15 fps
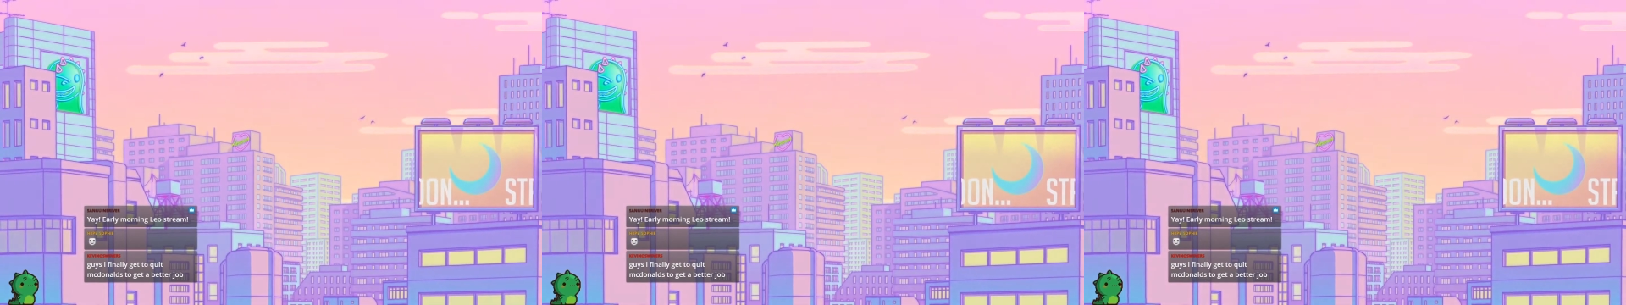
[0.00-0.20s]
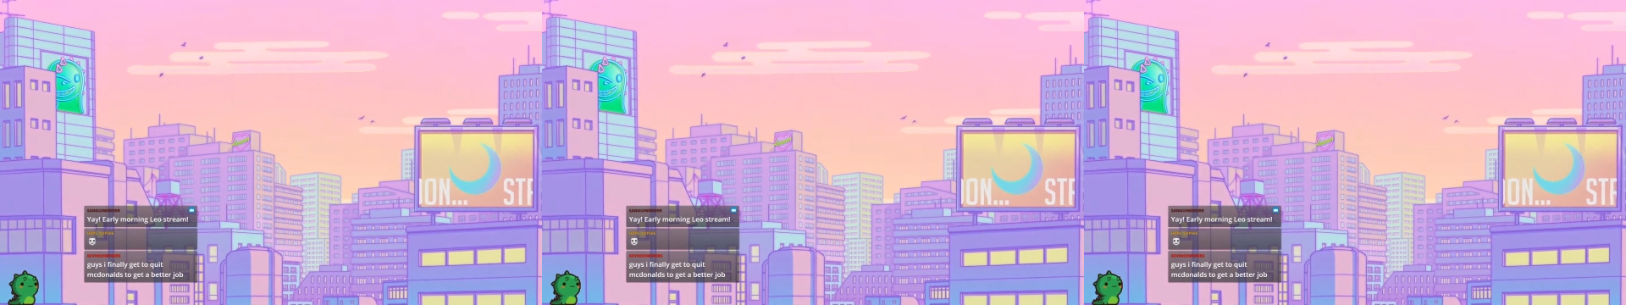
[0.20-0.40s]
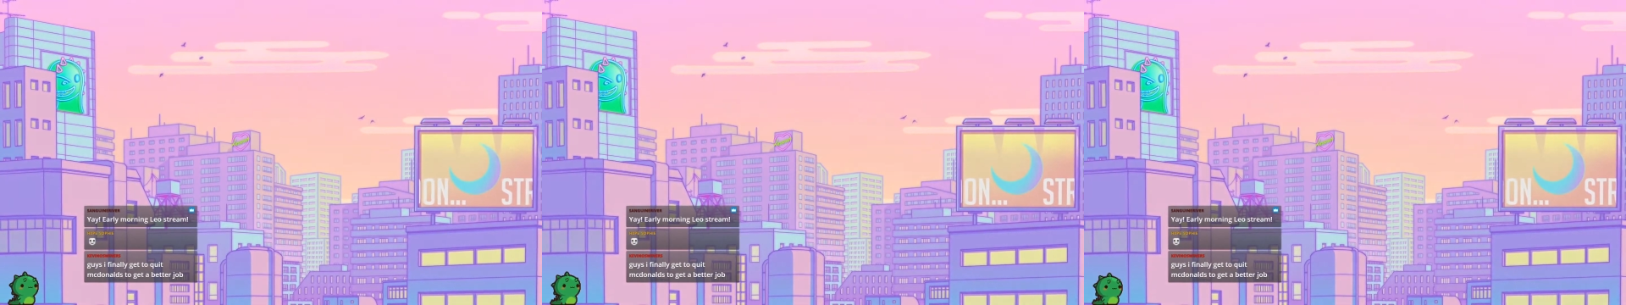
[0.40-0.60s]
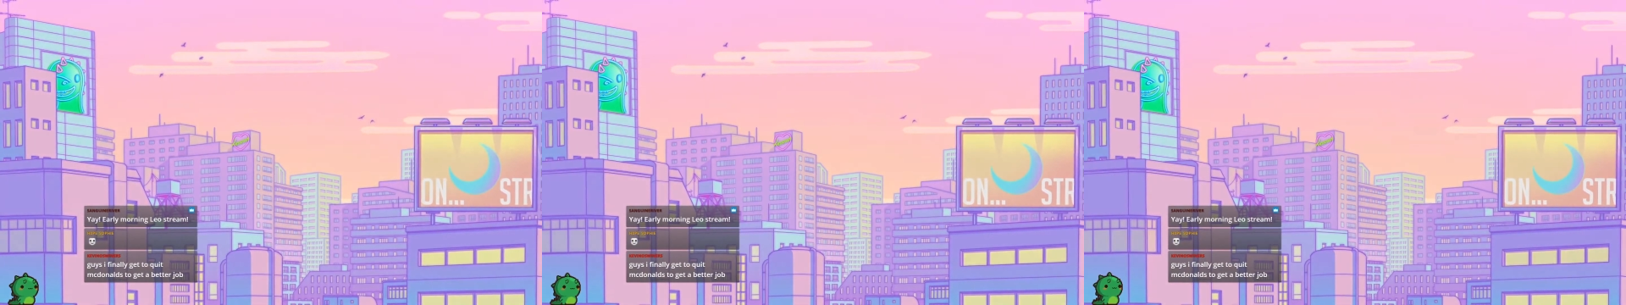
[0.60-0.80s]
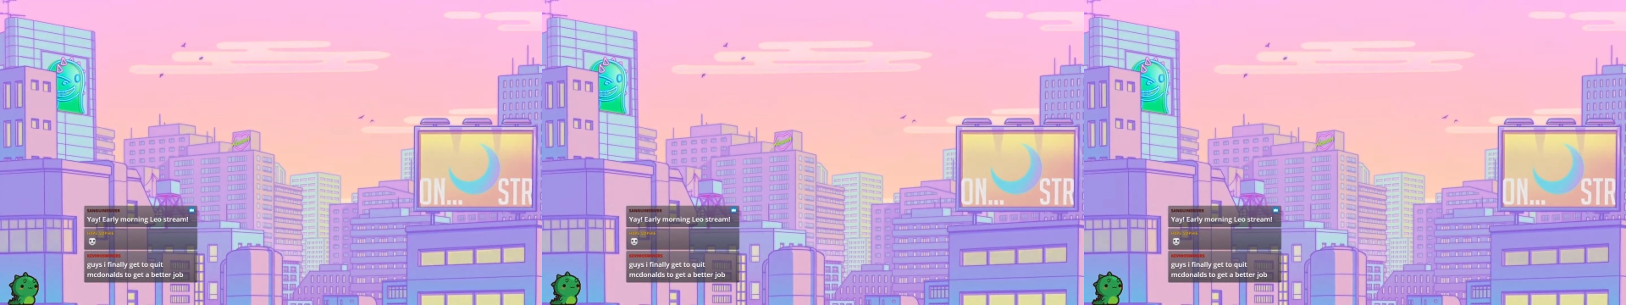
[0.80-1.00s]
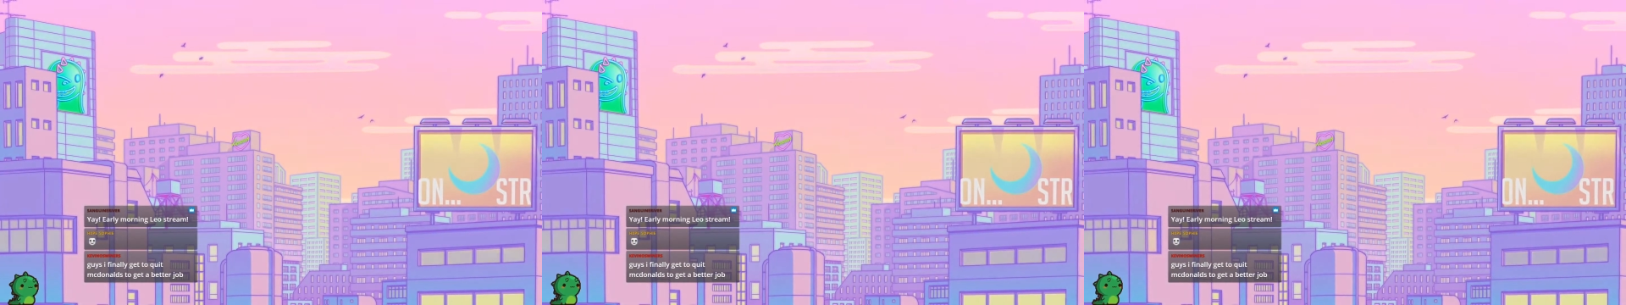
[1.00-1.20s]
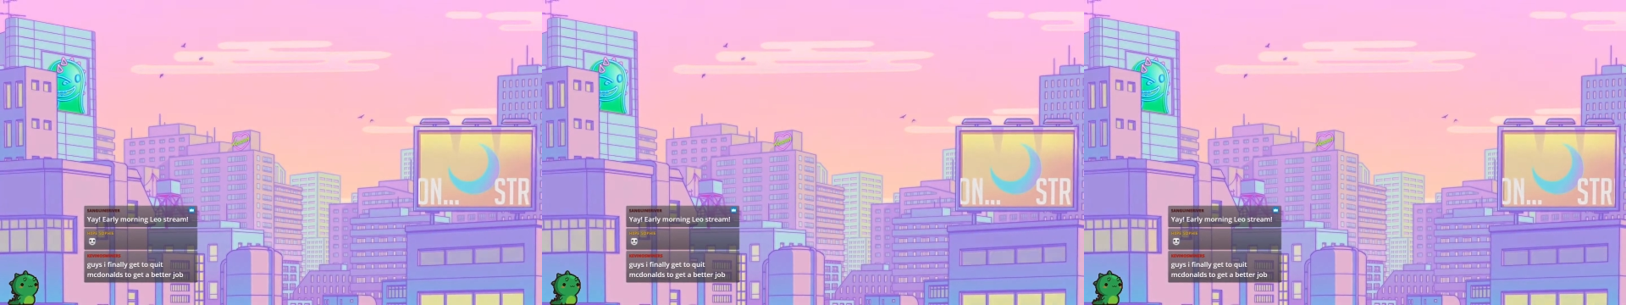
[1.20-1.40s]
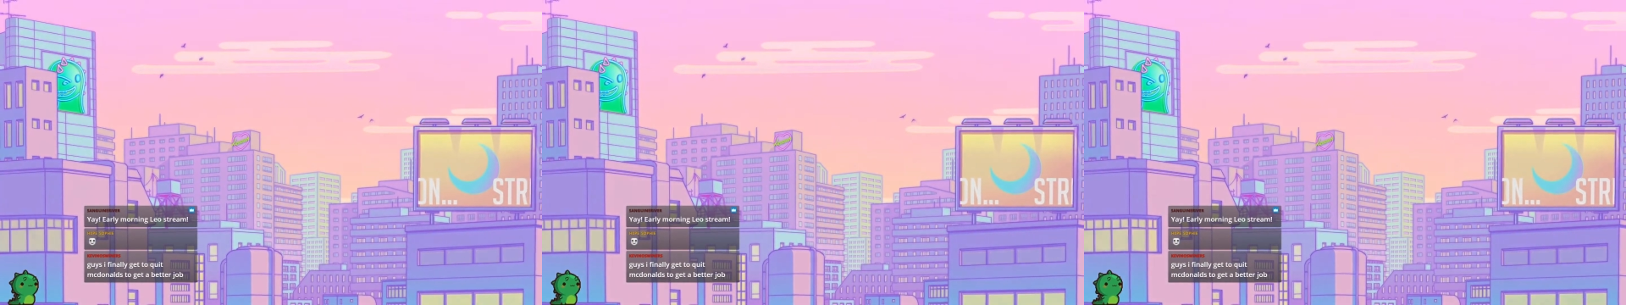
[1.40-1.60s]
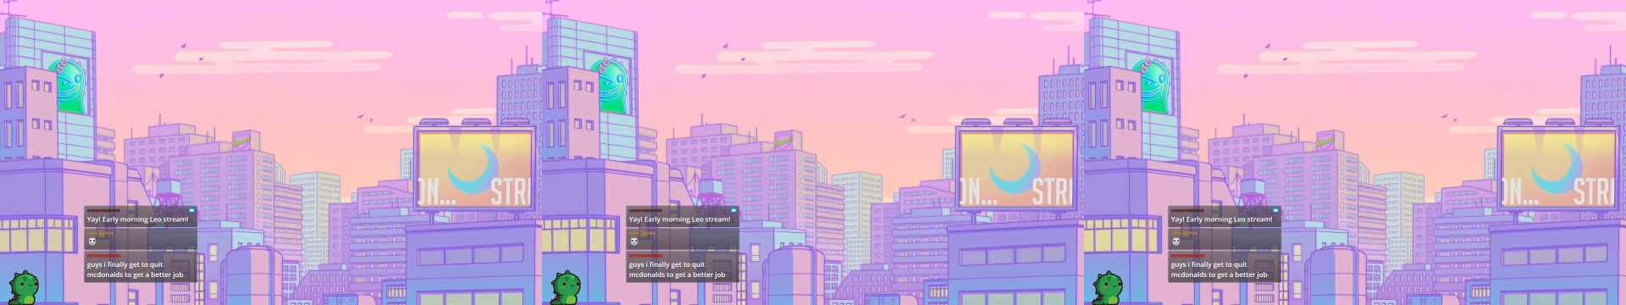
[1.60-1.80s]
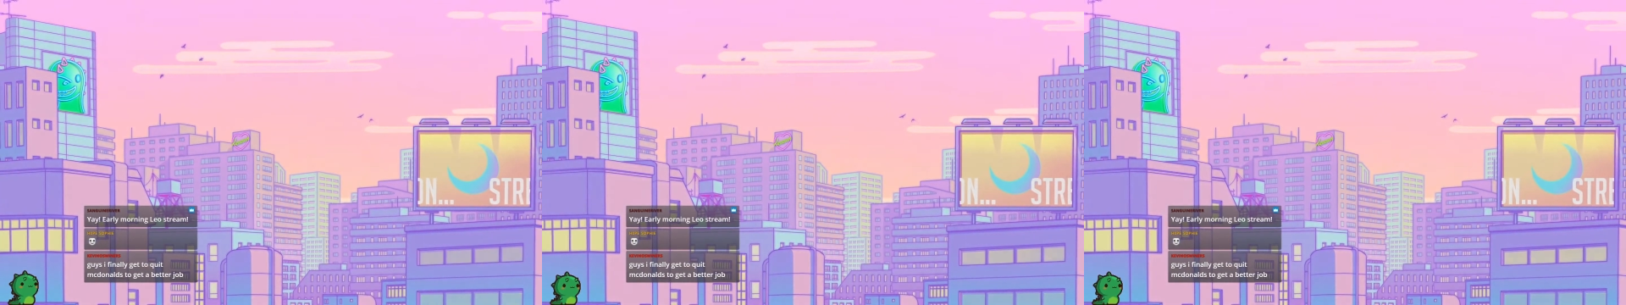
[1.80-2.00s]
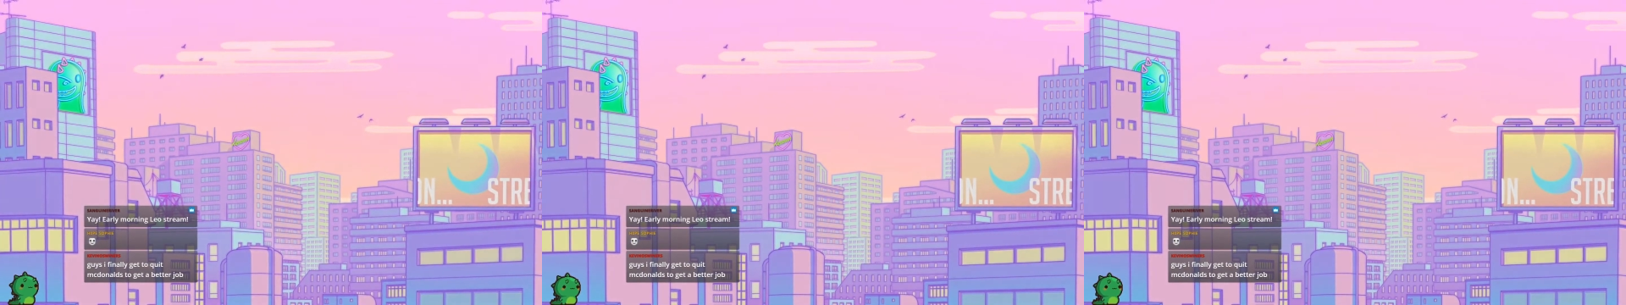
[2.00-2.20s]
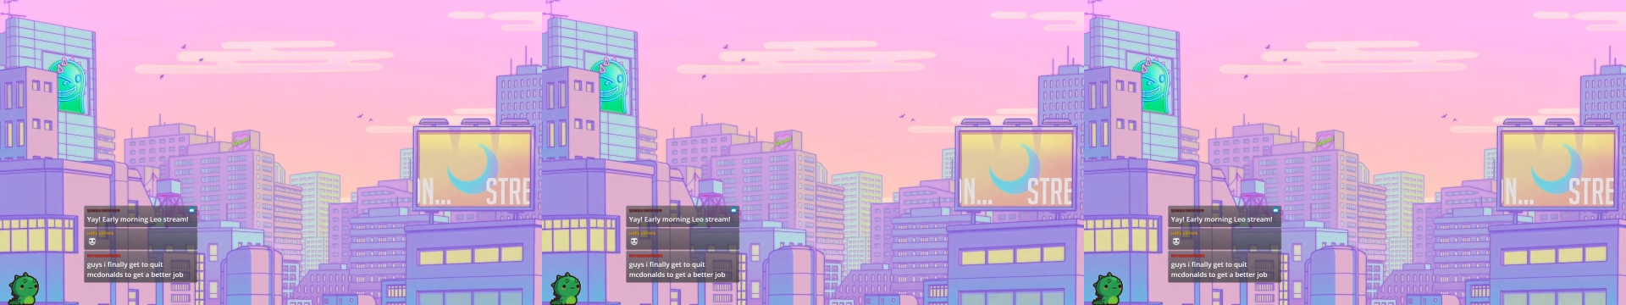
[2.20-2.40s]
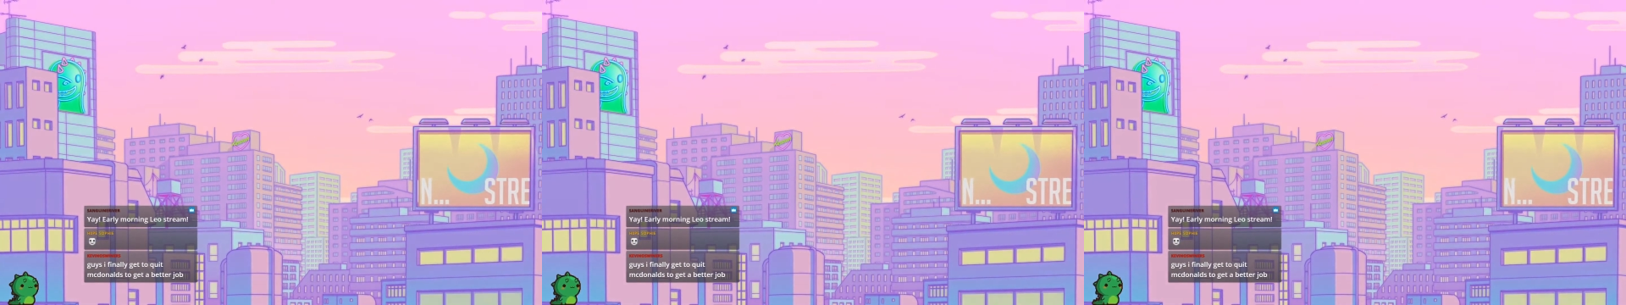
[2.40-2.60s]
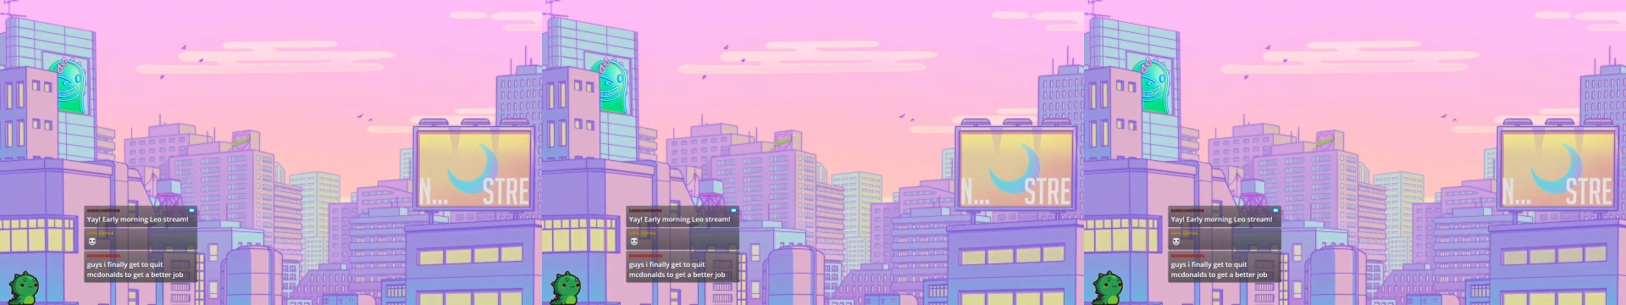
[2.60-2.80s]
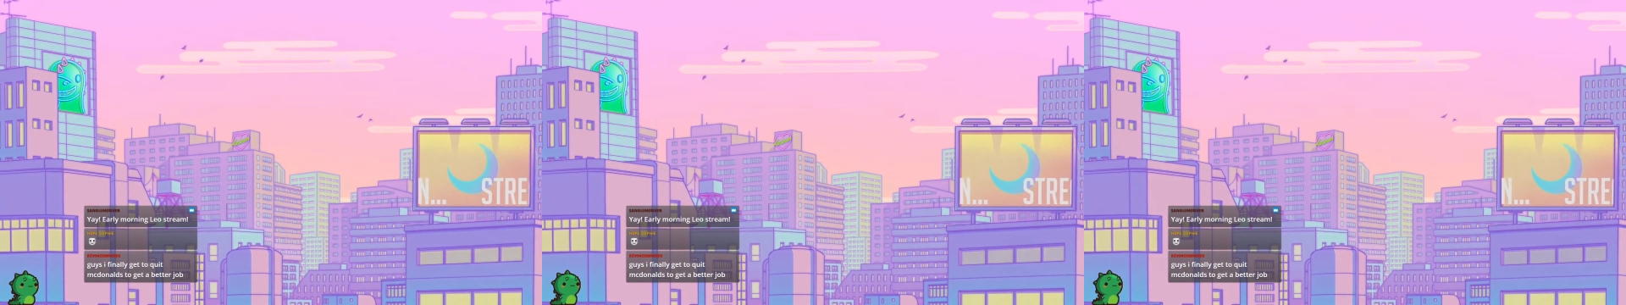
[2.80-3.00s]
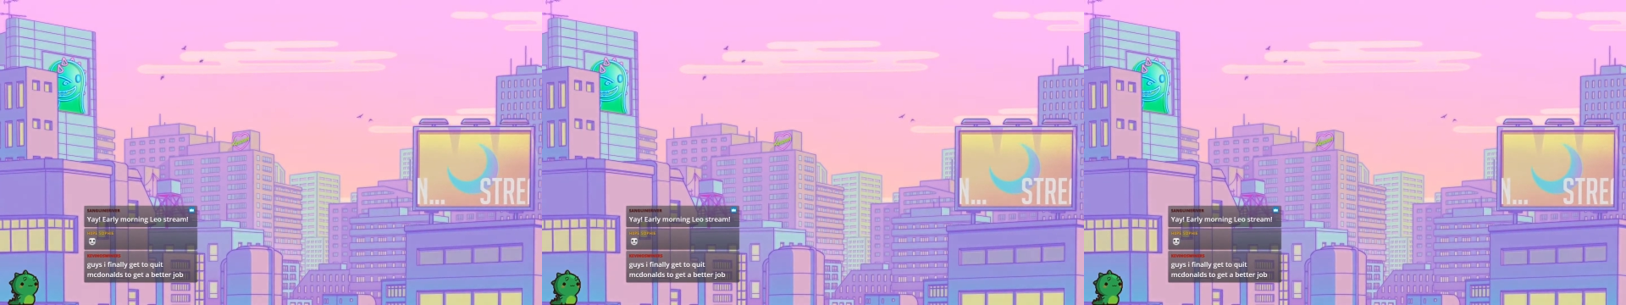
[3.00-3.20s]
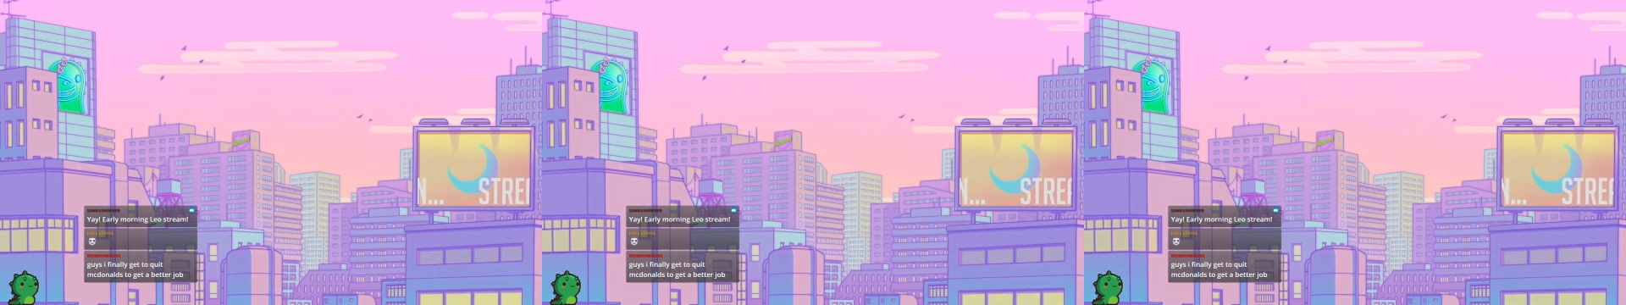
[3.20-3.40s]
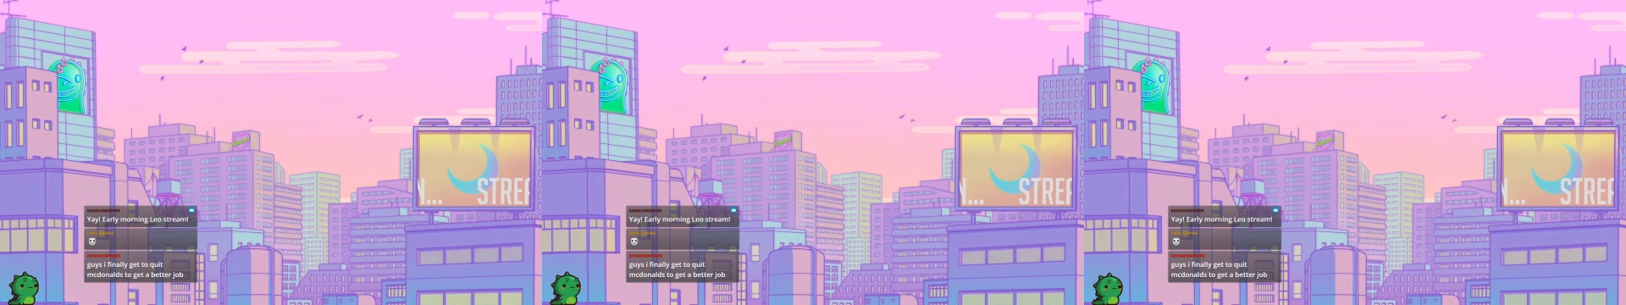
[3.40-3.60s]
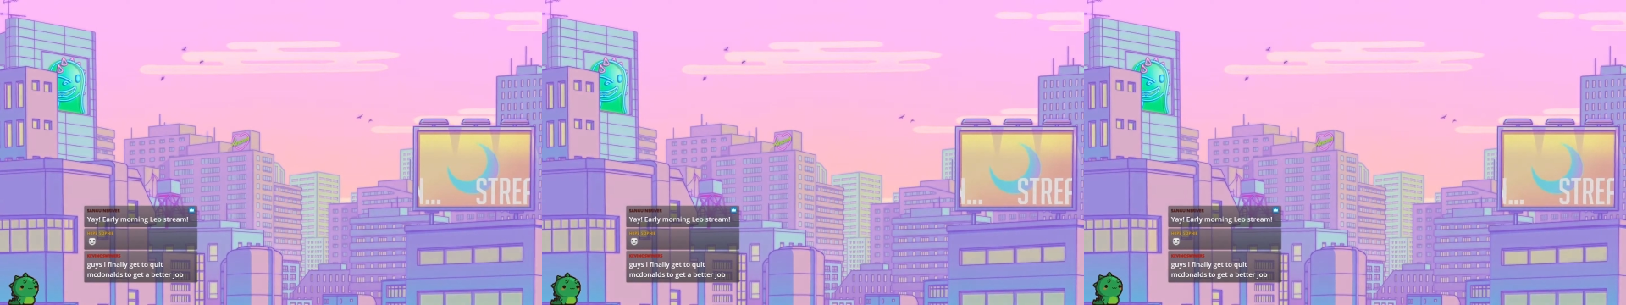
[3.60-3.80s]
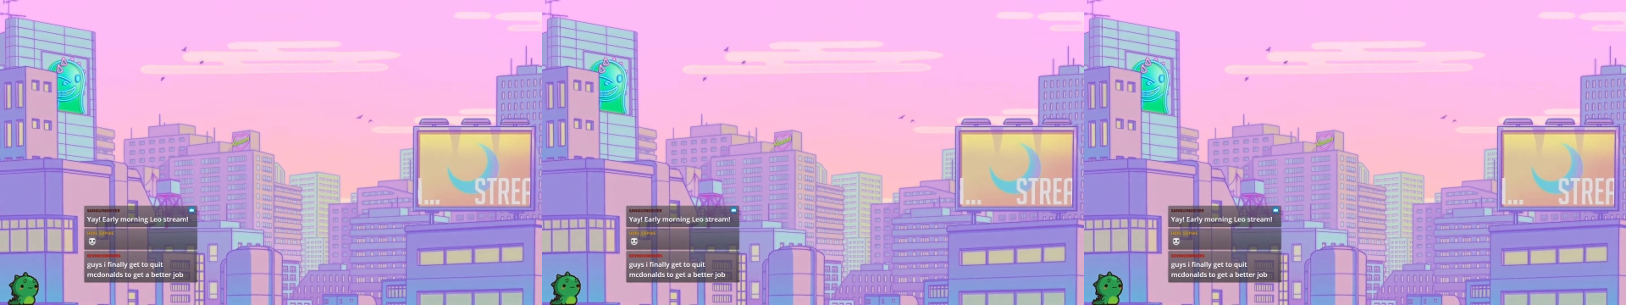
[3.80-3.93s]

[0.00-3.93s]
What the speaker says: (no speaker visible)